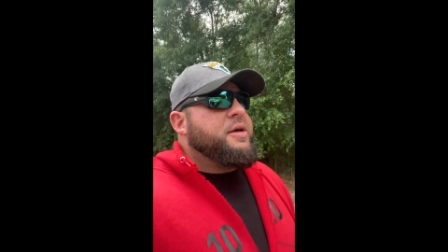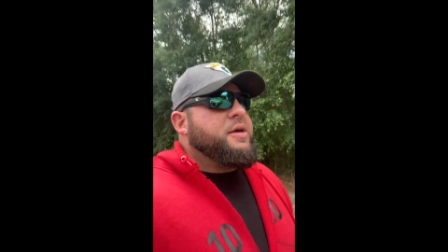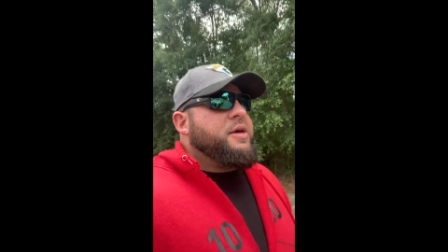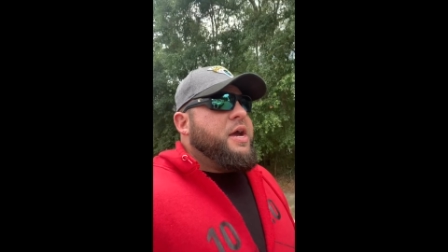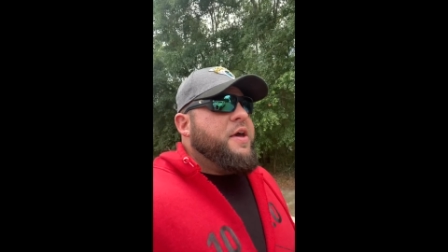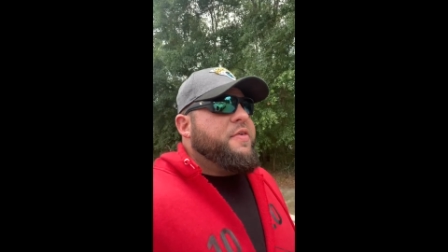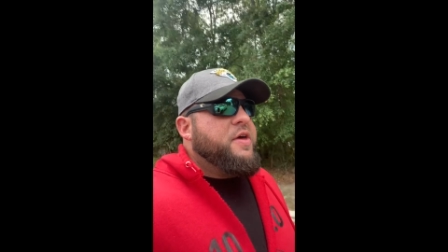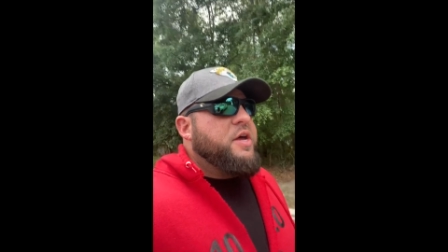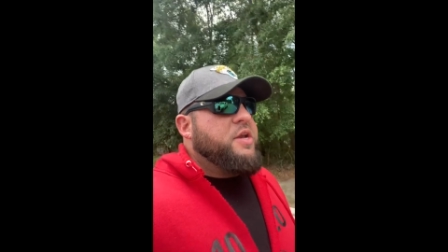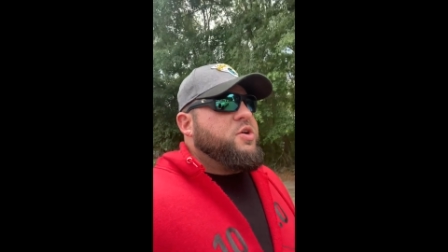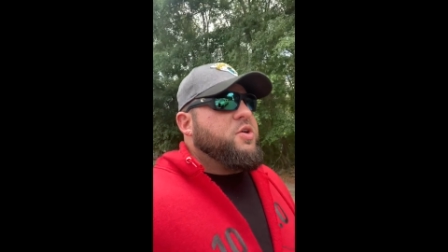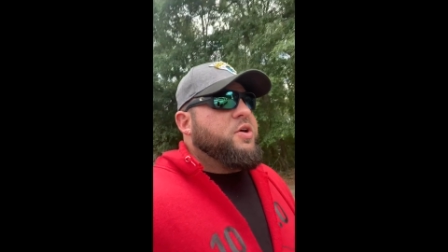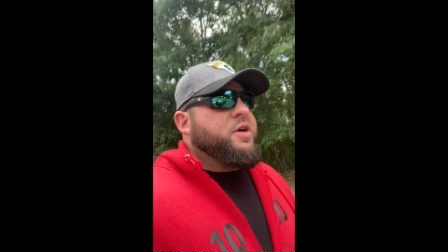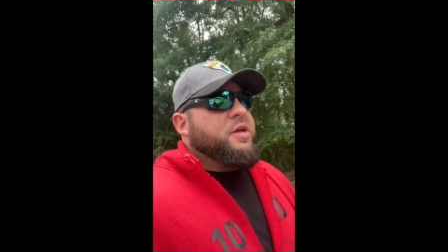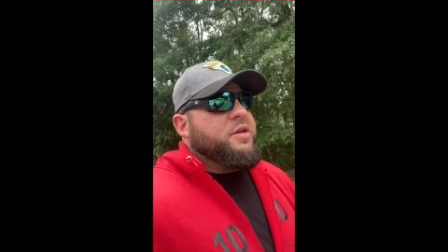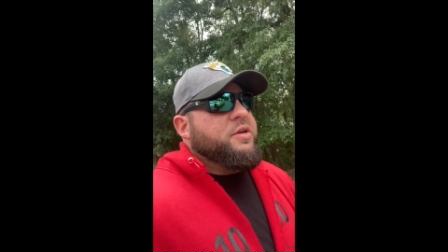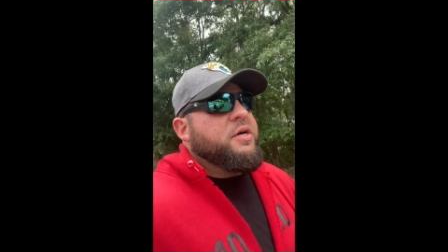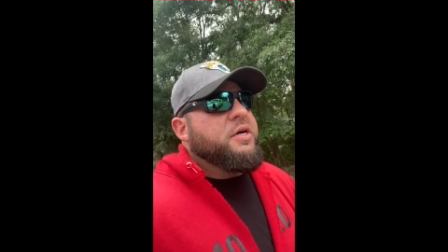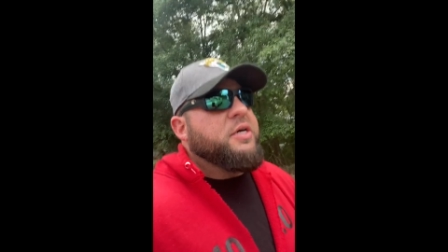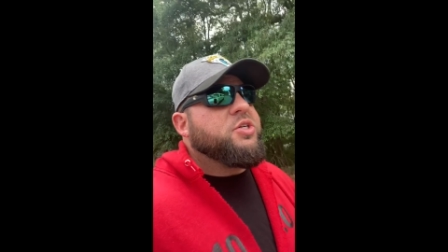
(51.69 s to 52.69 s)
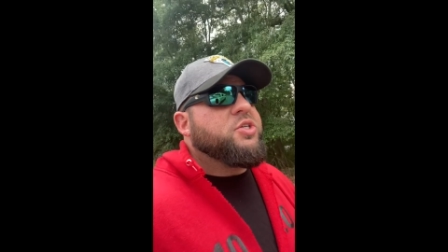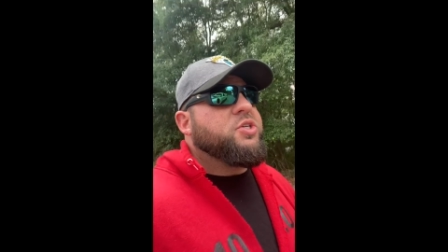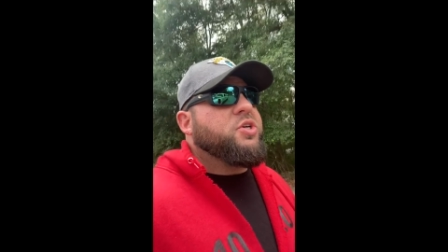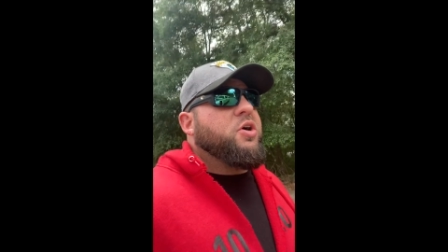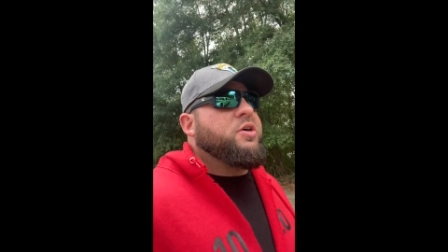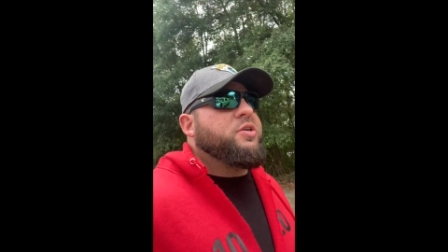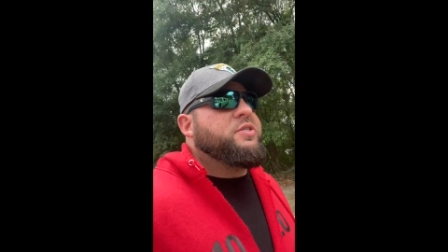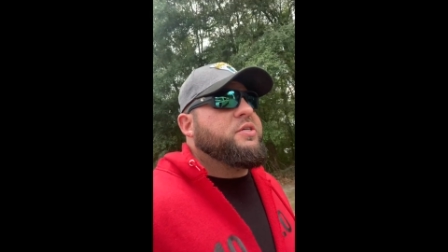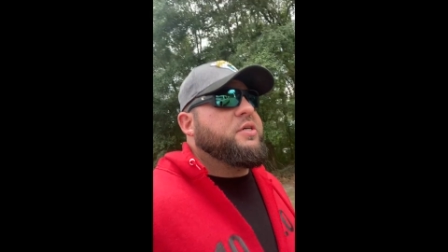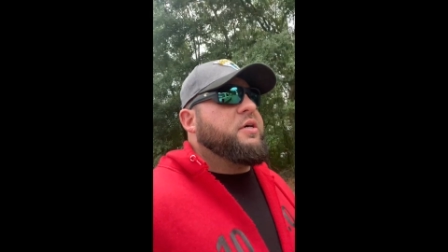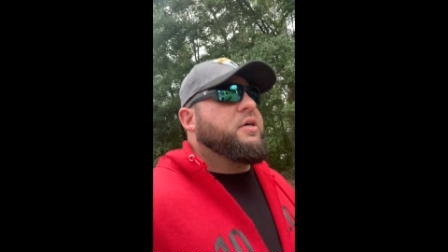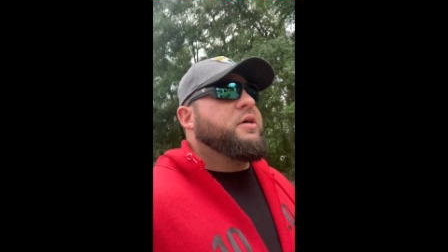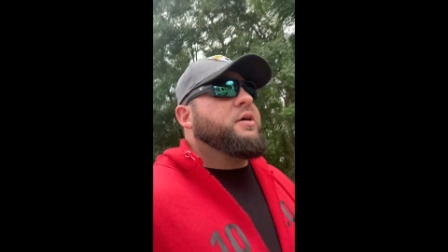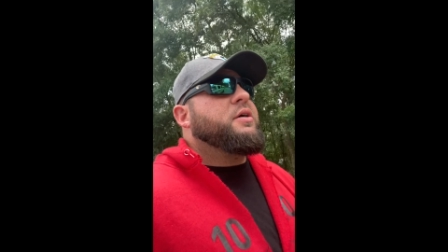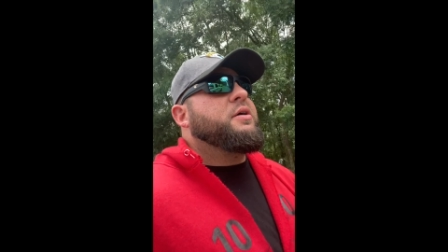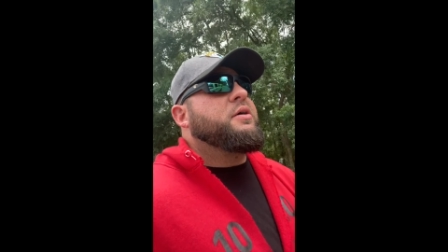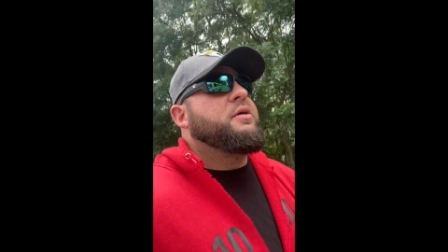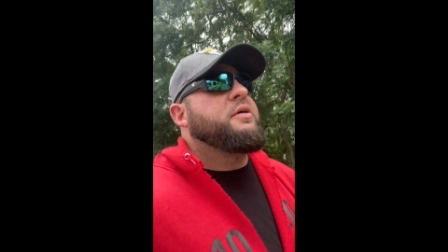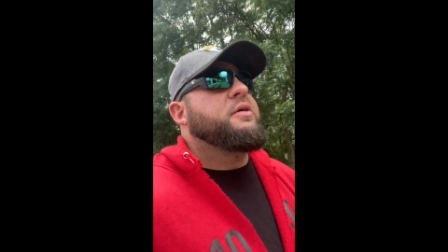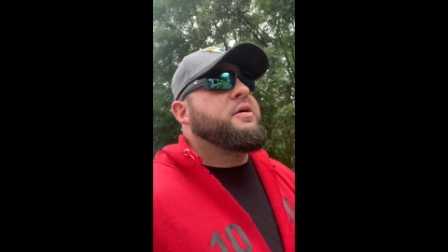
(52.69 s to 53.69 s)
And then you can start to
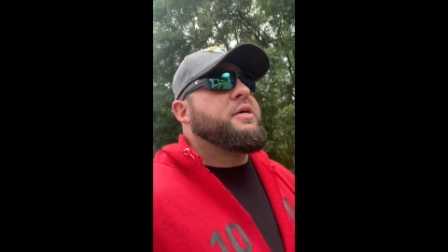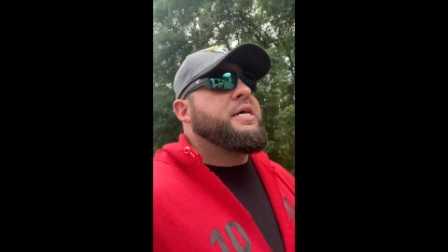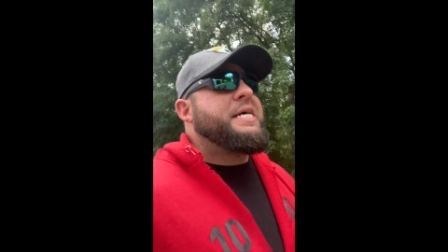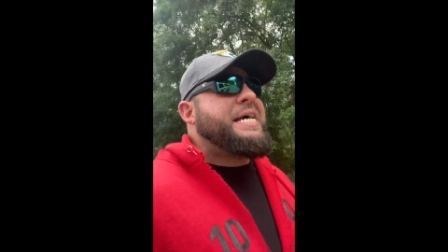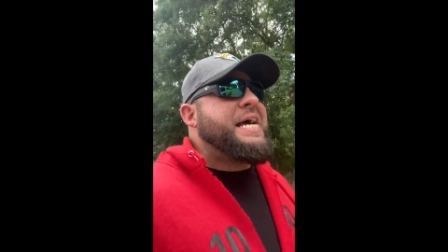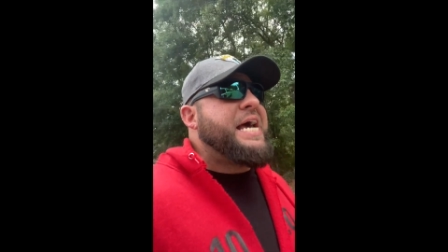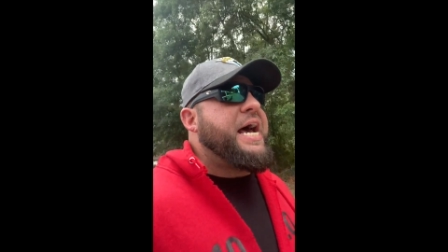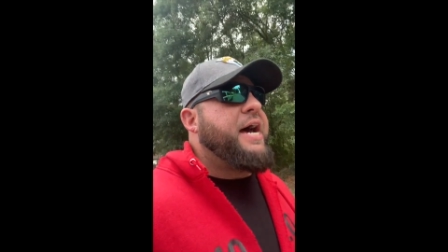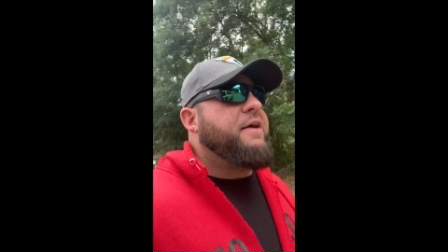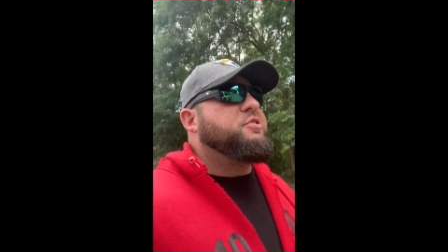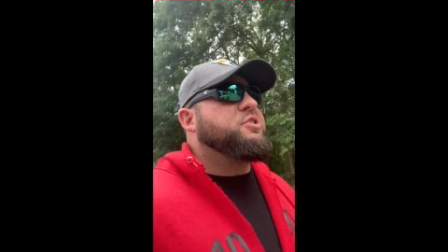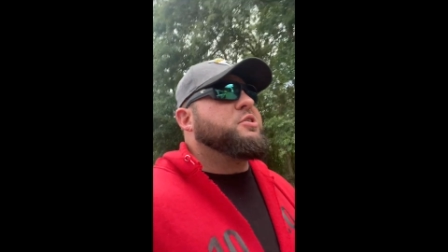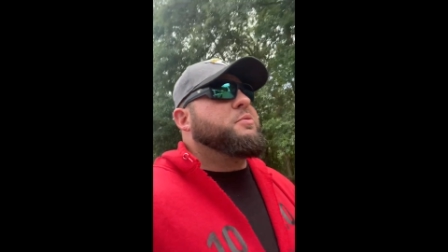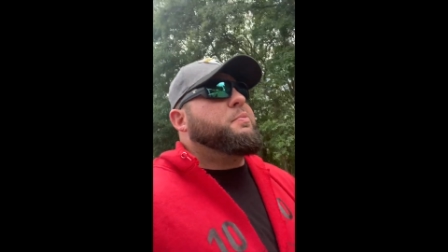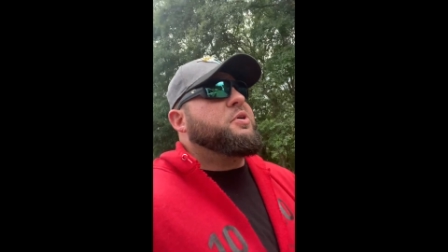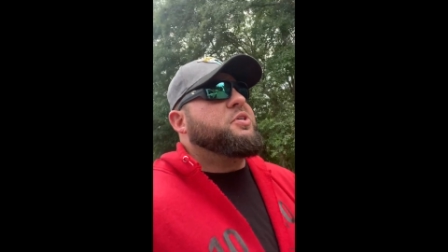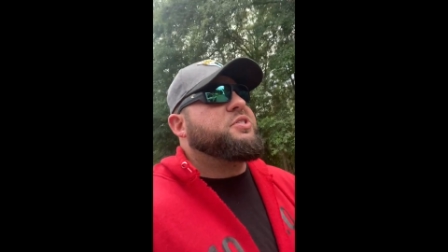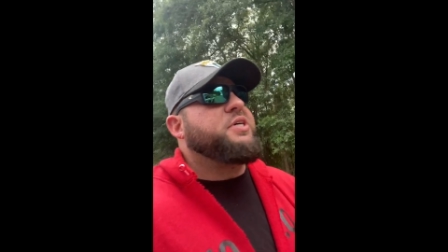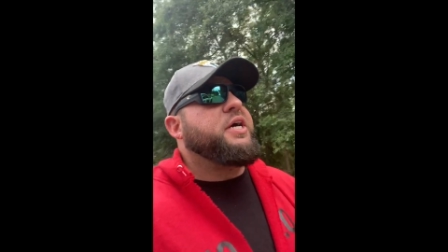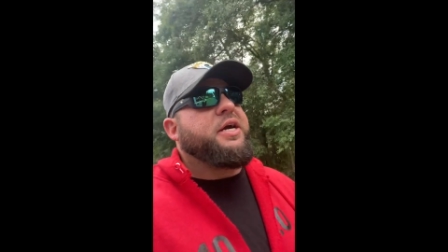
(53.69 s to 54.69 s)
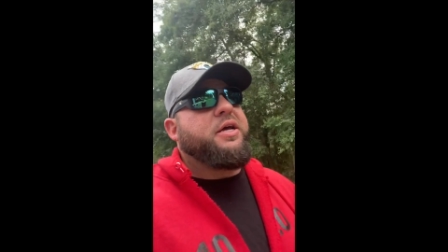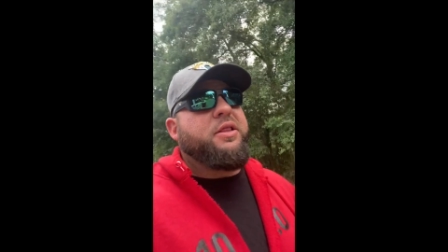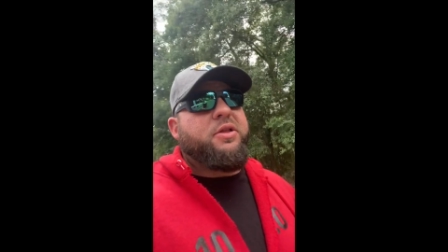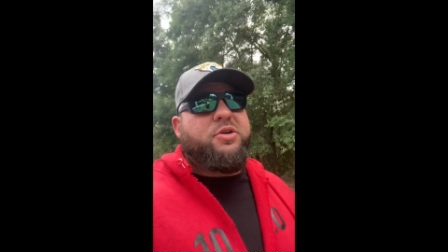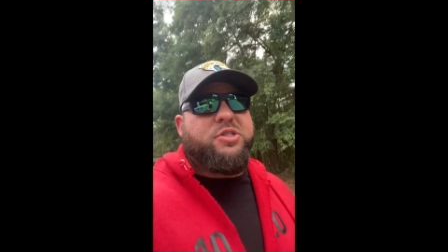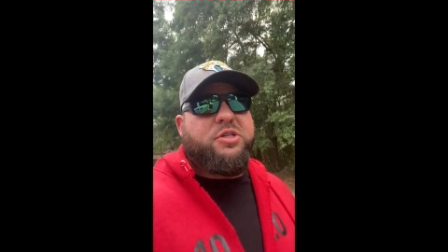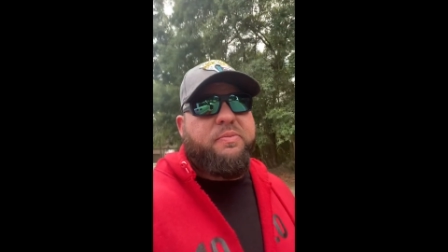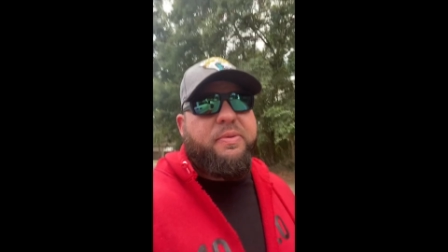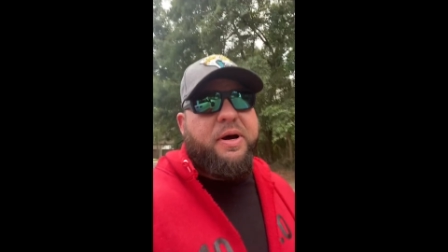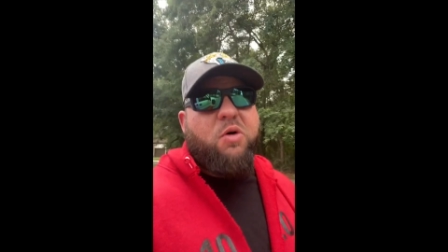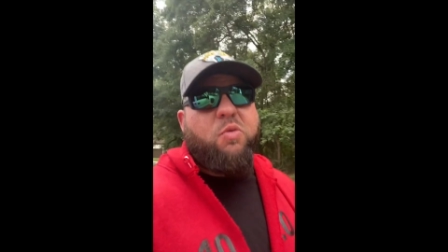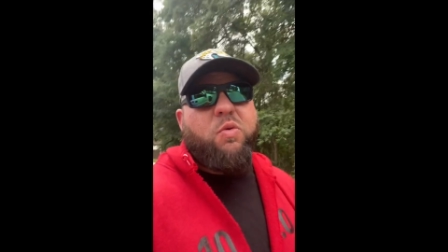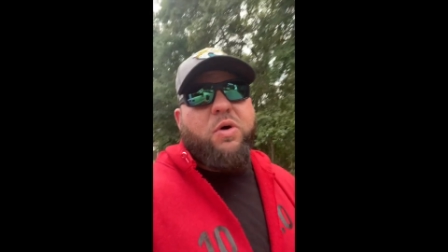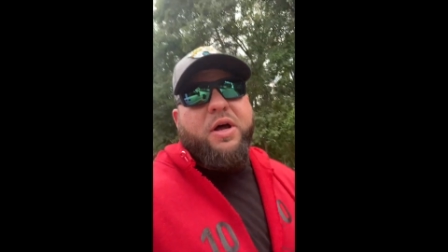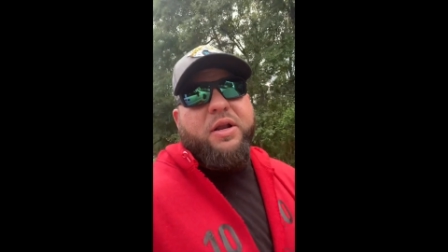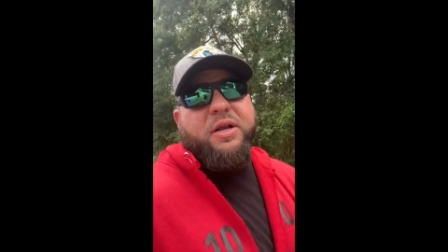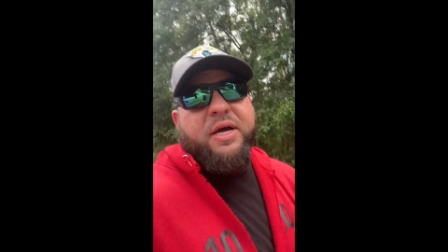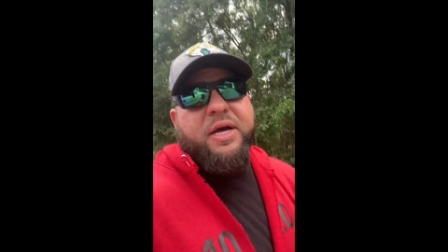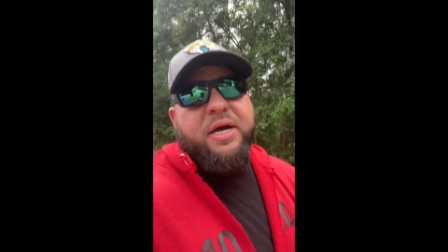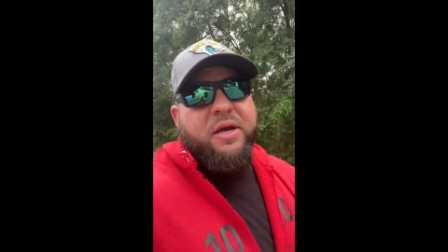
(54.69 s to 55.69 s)
have some particulars about what